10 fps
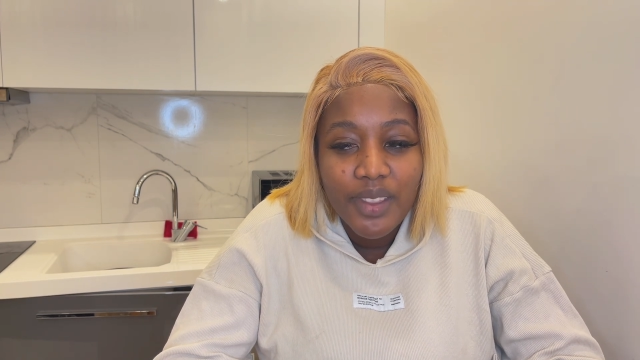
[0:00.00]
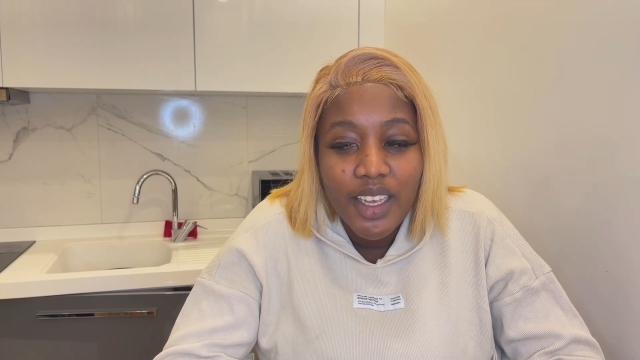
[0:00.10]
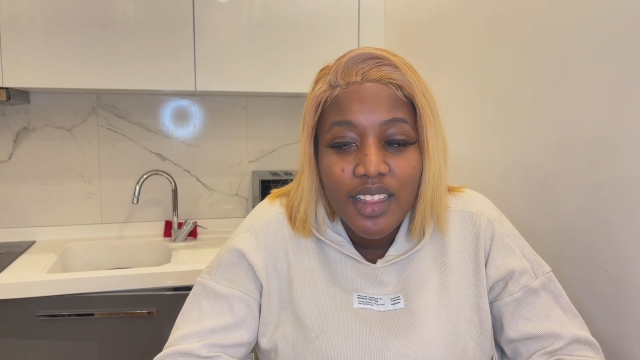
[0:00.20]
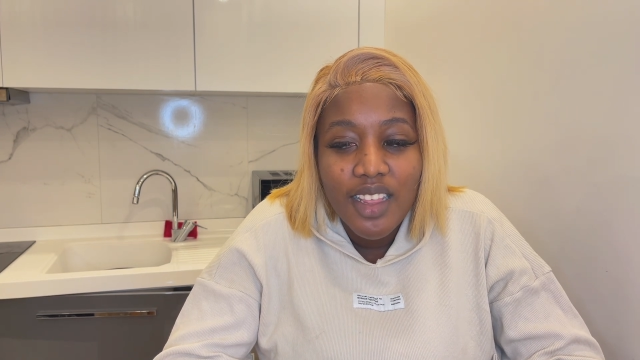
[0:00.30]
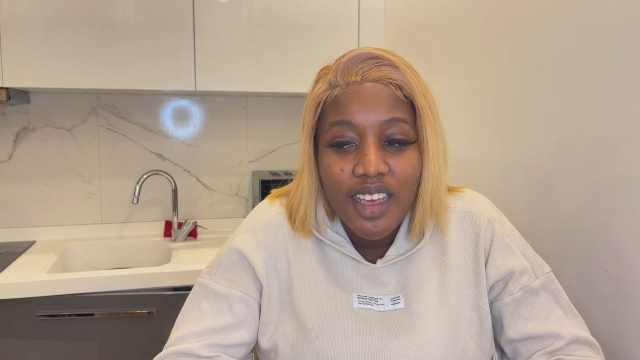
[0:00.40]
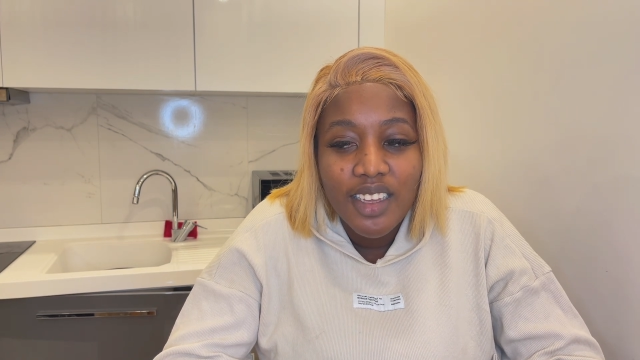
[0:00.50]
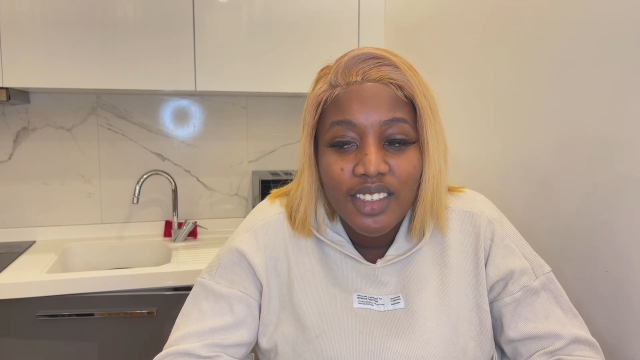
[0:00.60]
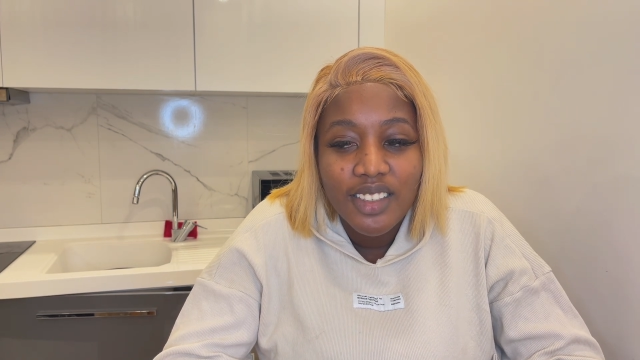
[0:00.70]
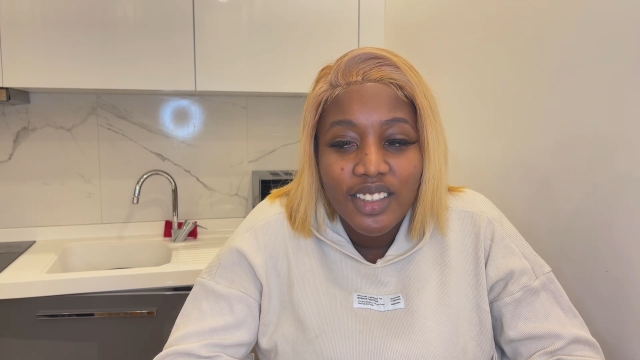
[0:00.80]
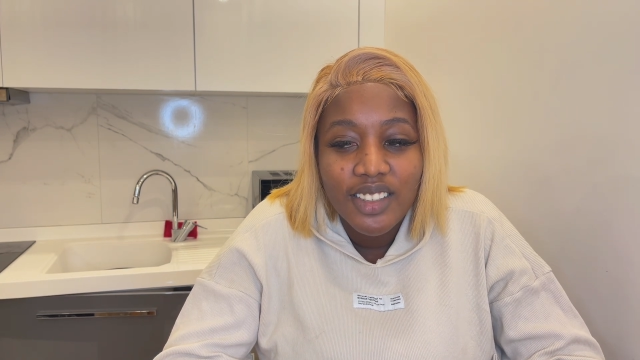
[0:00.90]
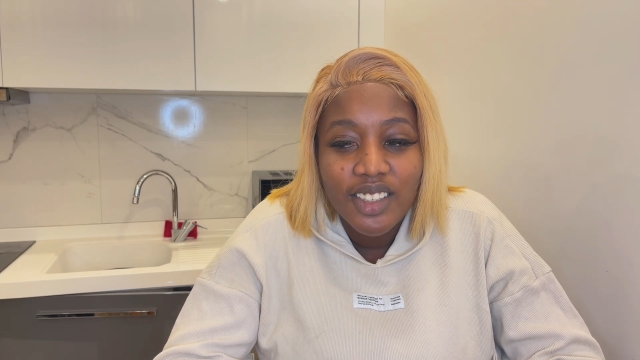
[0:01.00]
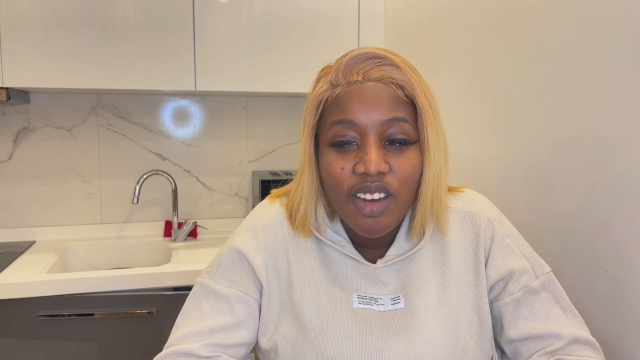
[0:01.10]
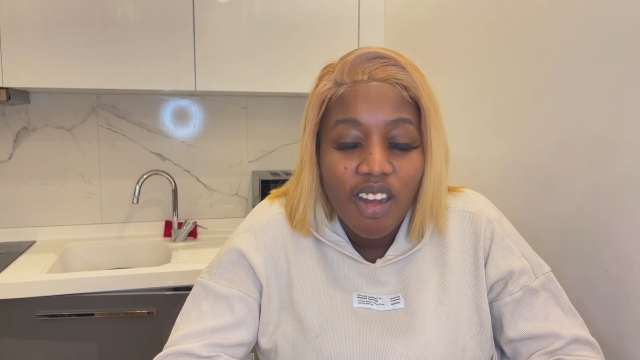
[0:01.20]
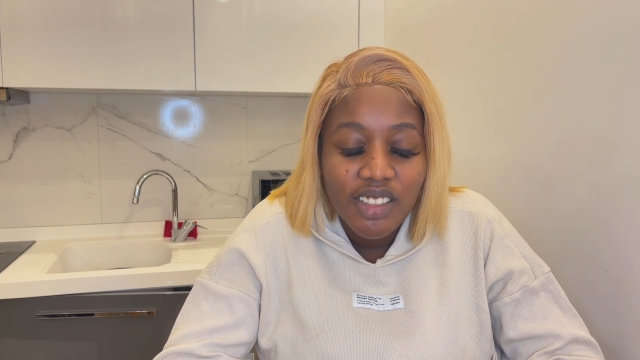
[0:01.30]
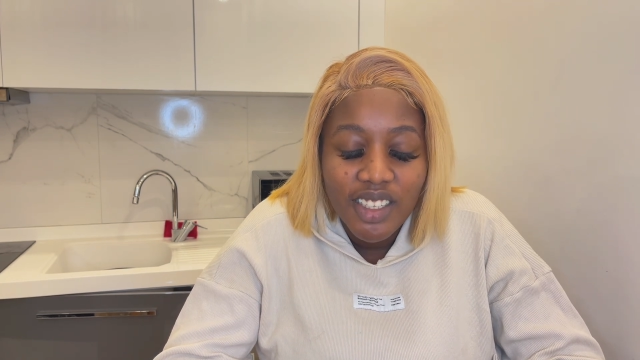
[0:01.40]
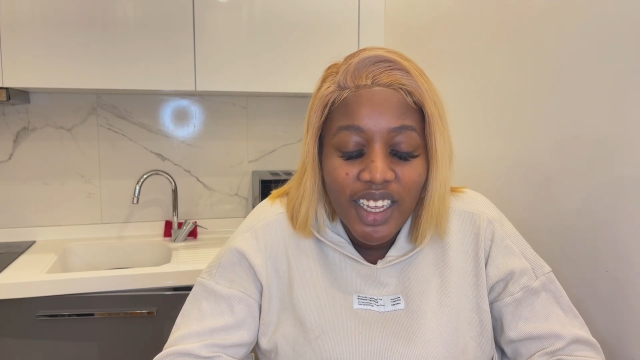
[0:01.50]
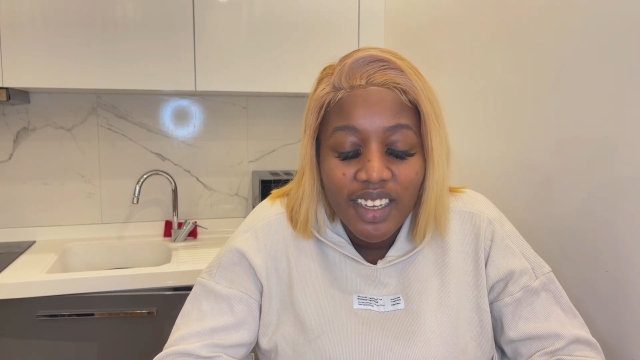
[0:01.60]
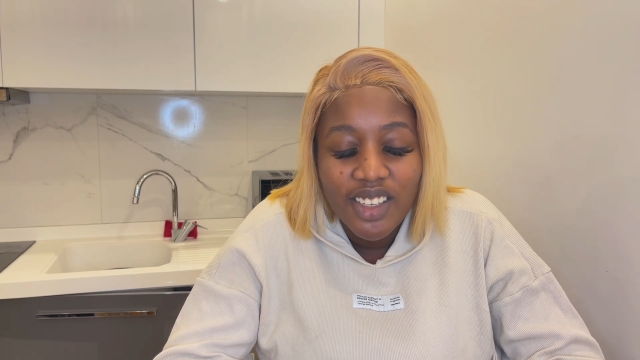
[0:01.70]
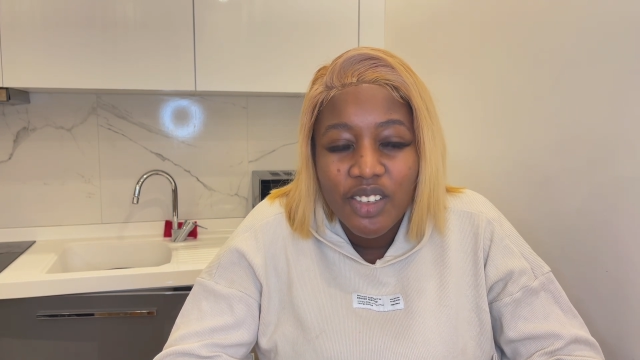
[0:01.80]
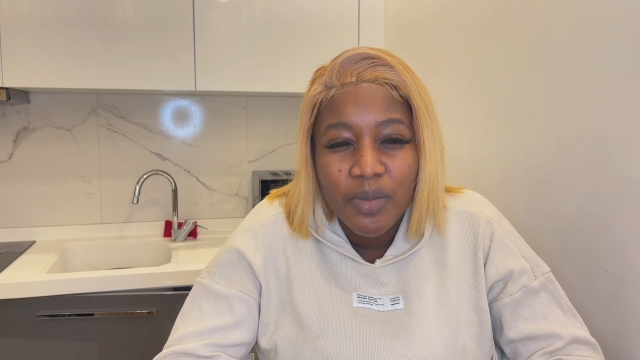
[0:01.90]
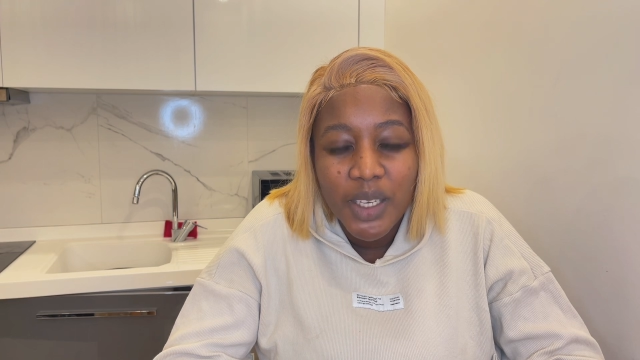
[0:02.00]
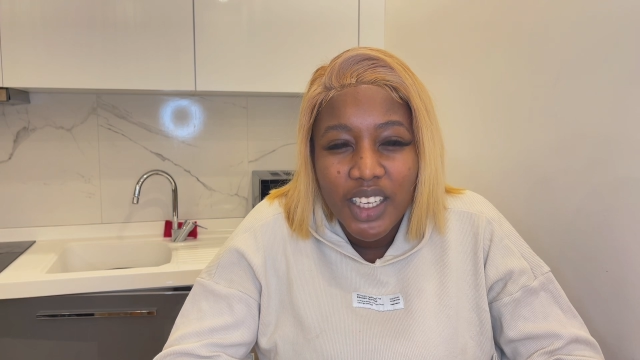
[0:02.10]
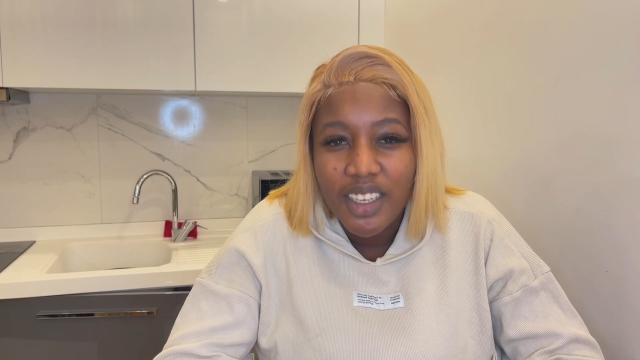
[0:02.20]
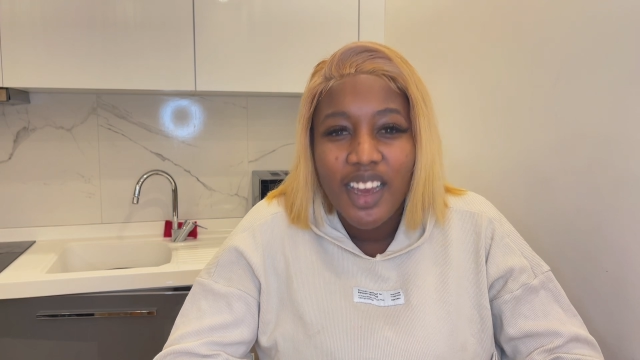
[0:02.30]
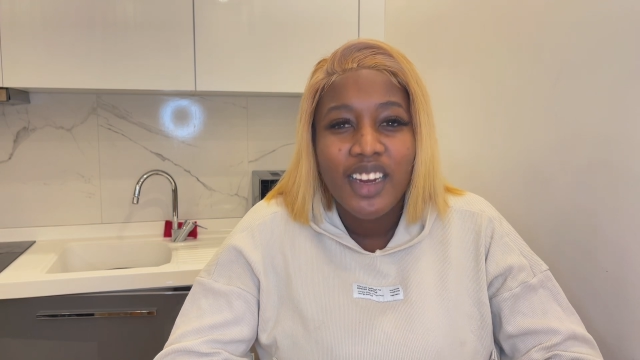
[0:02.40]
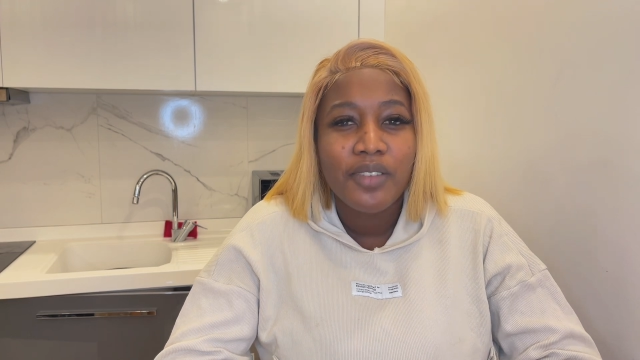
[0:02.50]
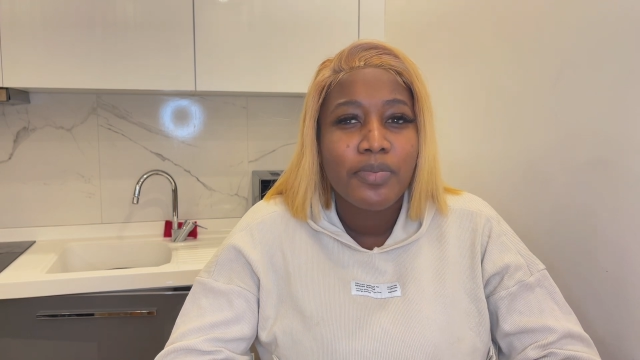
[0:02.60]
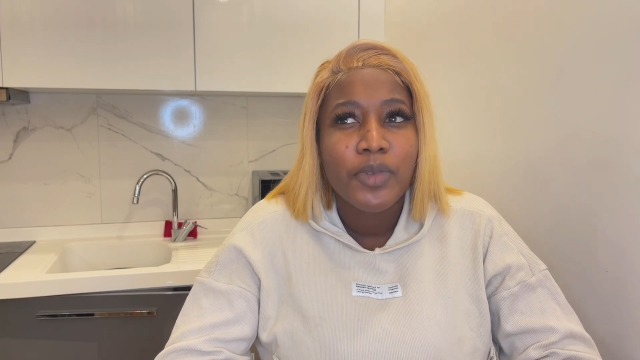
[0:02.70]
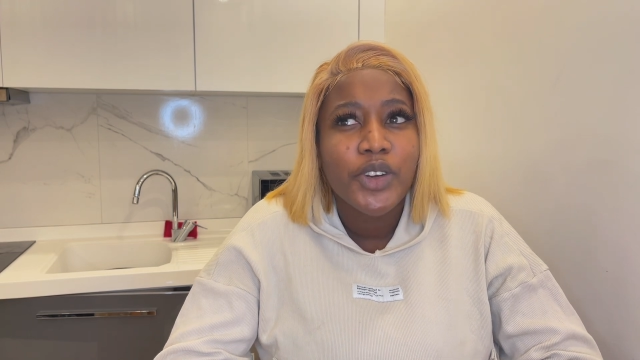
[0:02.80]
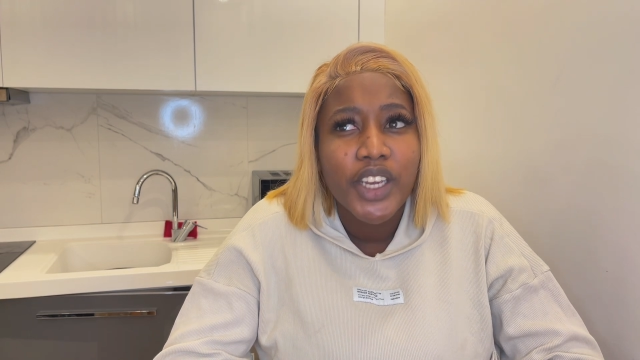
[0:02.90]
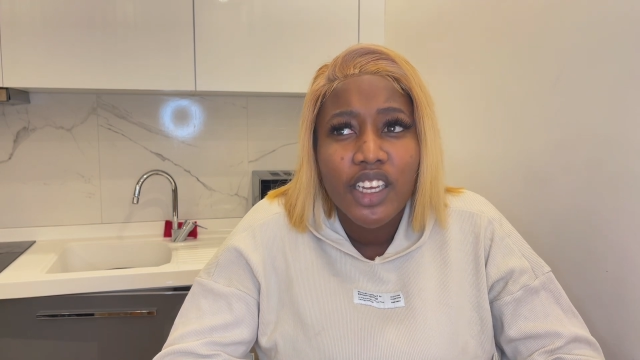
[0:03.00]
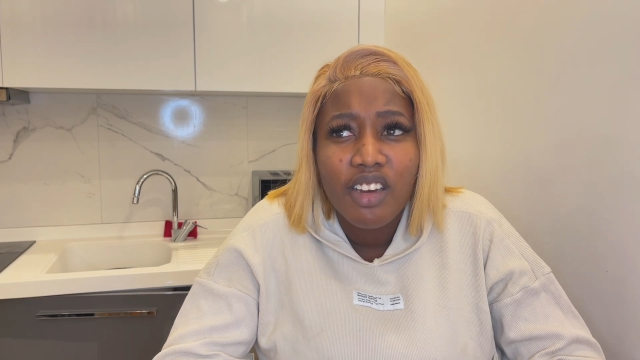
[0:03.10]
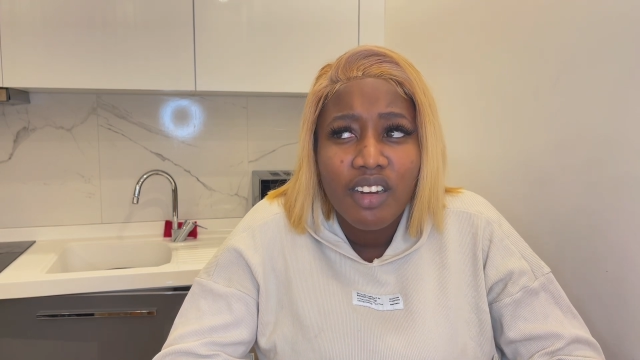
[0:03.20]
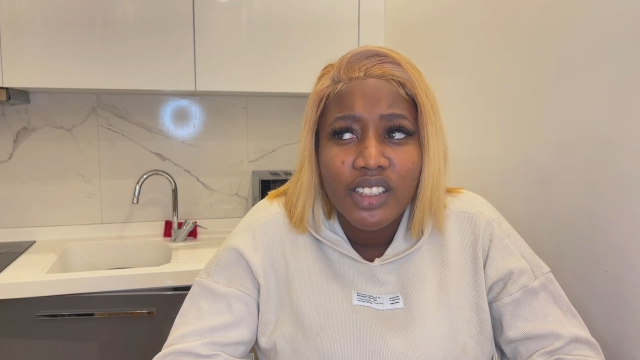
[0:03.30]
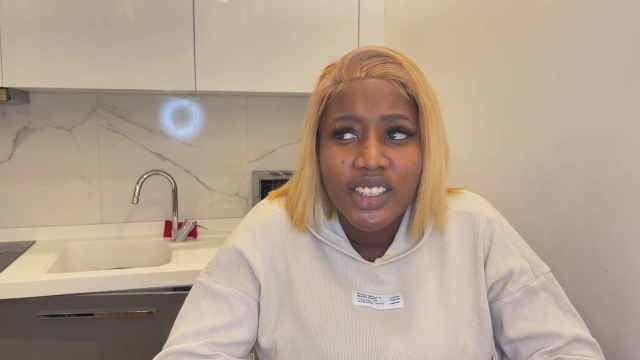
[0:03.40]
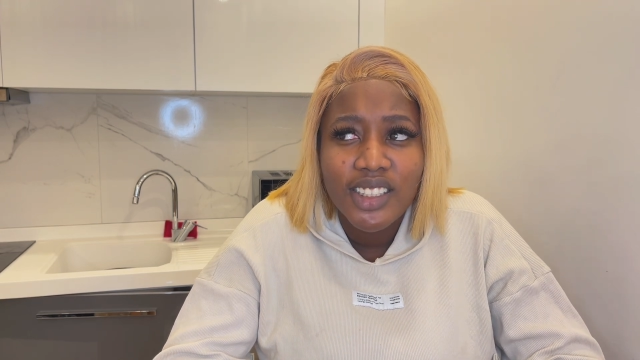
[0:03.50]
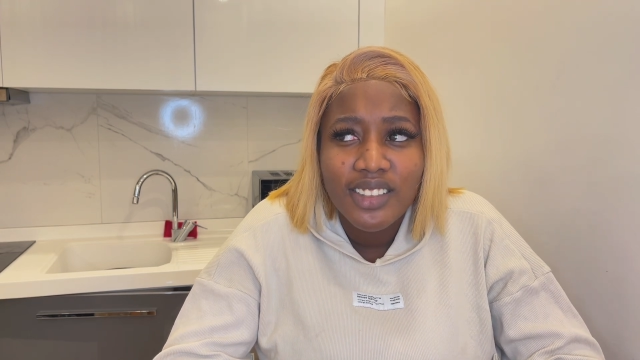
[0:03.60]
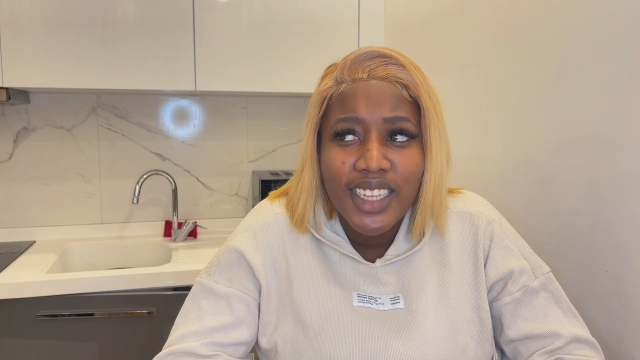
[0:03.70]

And then content, like, you know me, I love creating content.